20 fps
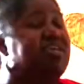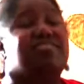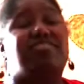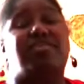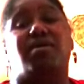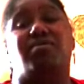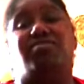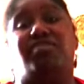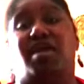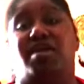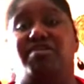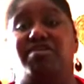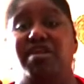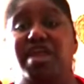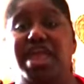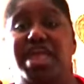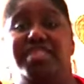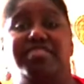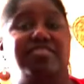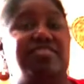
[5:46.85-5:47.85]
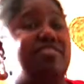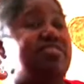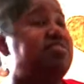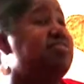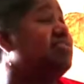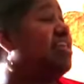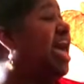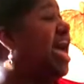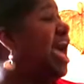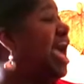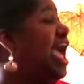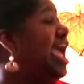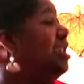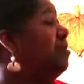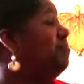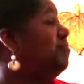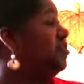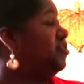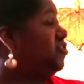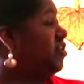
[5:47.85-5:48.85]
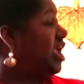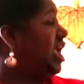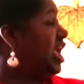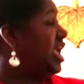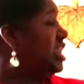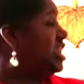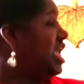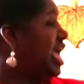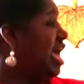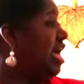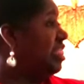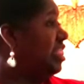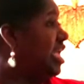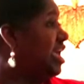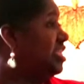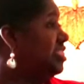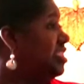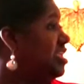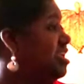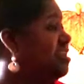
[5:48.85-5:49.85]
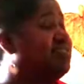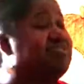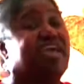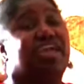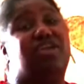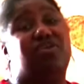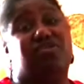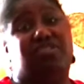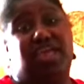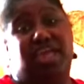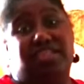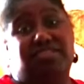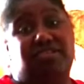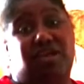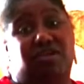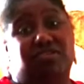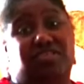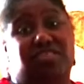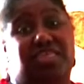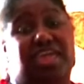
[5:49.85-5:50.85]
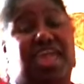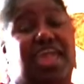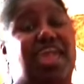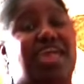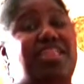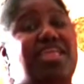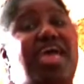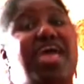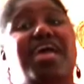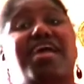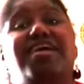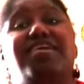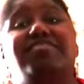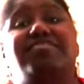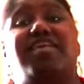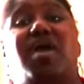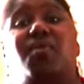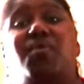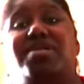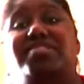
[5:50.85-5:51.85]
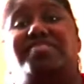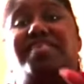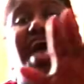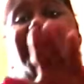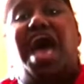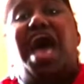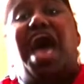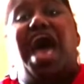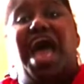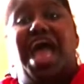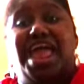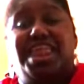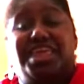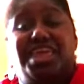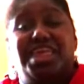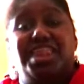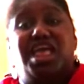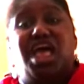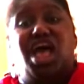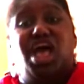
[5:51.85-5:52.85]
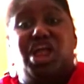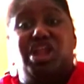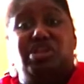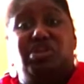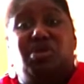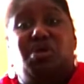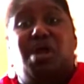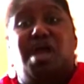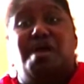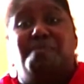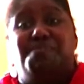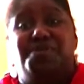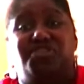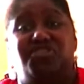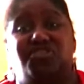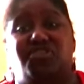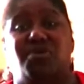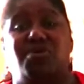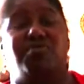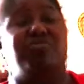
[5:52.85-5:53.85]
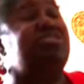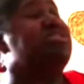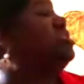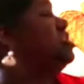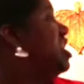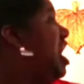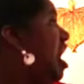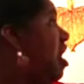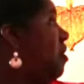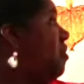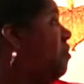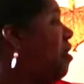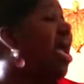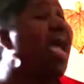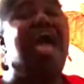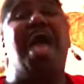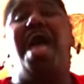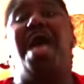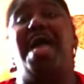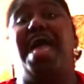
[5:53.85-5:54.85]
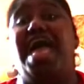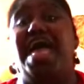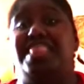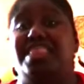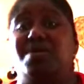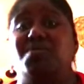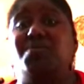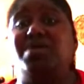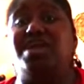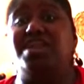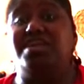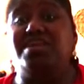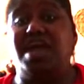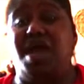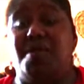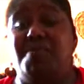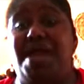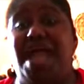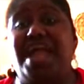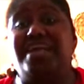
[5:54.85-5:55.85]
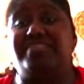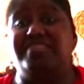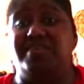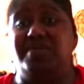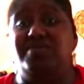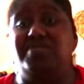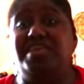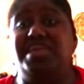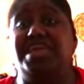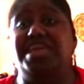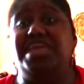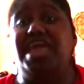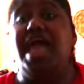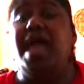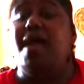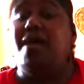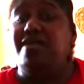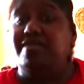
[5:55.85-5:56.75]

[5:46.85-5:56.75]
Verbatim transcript: So turn your head to the side and put your hand out like this, like you're saying talk to the hand. So it's hide it under a bushel no. And then we're going to go back to the